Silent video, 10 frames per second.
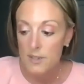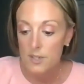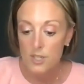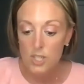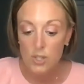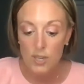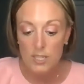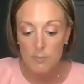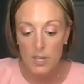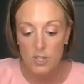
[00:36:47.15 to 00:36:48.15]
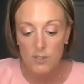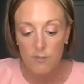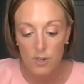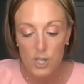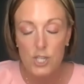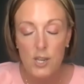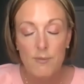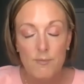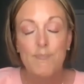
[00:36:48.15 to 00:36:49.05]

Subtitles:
just you, especially for I'm